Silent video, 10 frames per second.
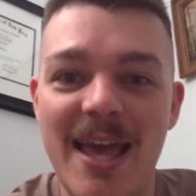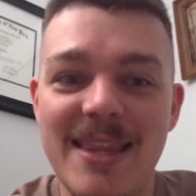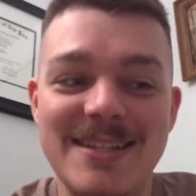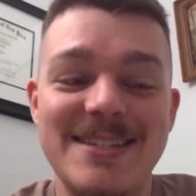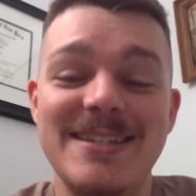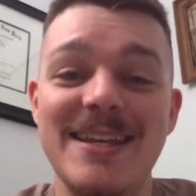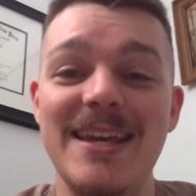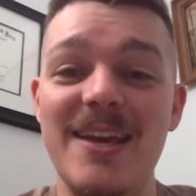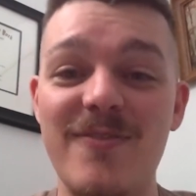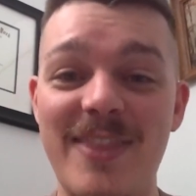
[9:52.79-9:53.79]
and then see
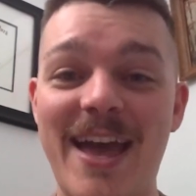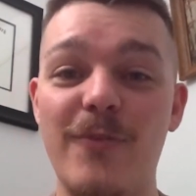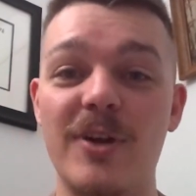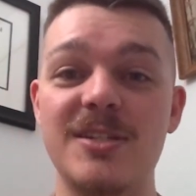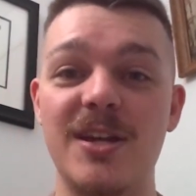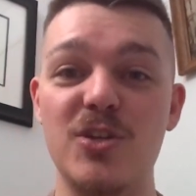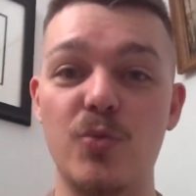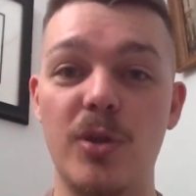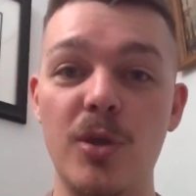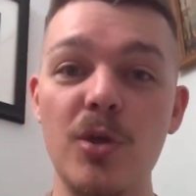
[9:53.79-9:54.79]
if that resonates
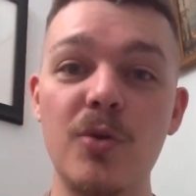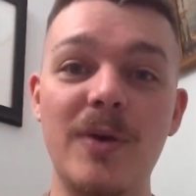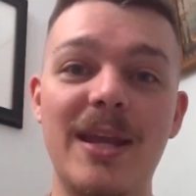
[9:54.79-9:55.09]
with you